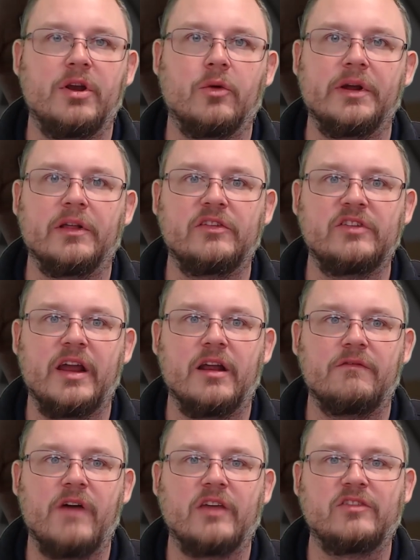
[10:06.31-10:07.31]
real estate
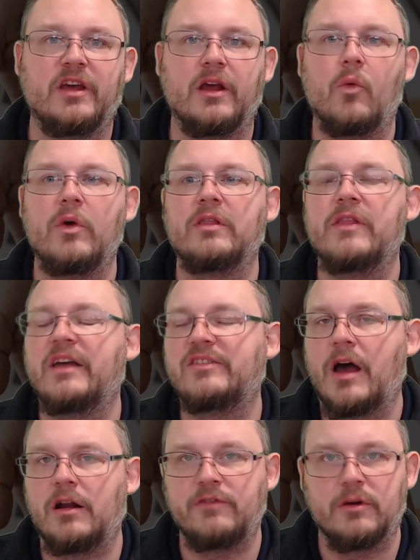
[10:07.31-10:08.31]
investing with less
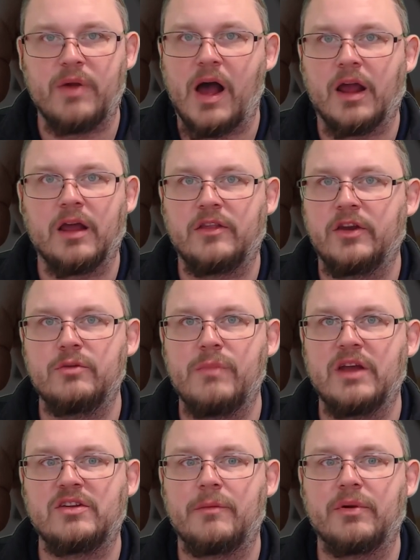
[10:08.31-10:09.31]
out of your pocket than you may
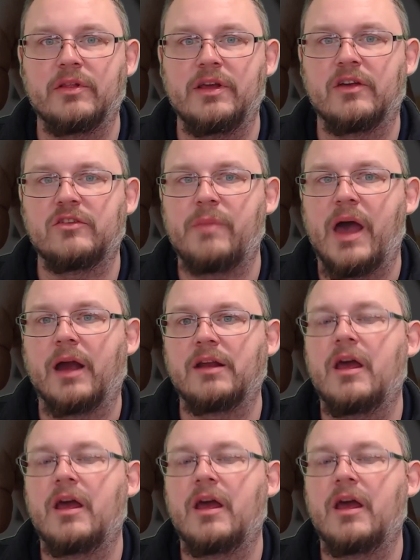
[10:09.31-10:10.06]
typically expect.